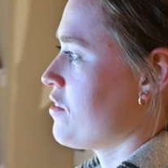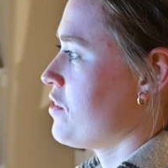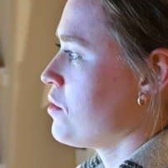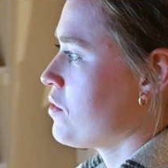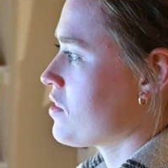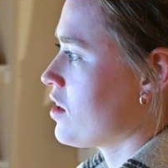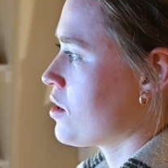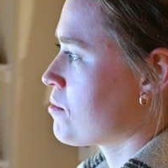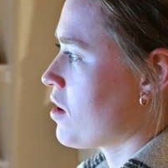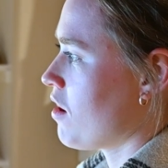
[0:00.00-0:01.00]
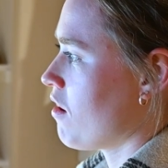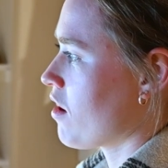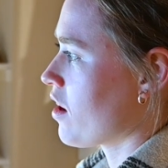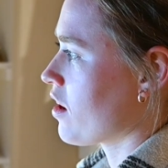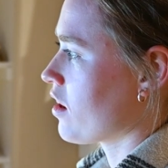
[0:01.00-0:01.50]
a few of them
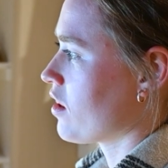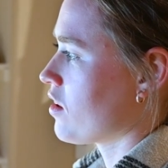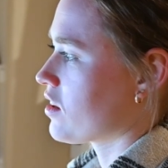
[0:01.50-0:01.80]
are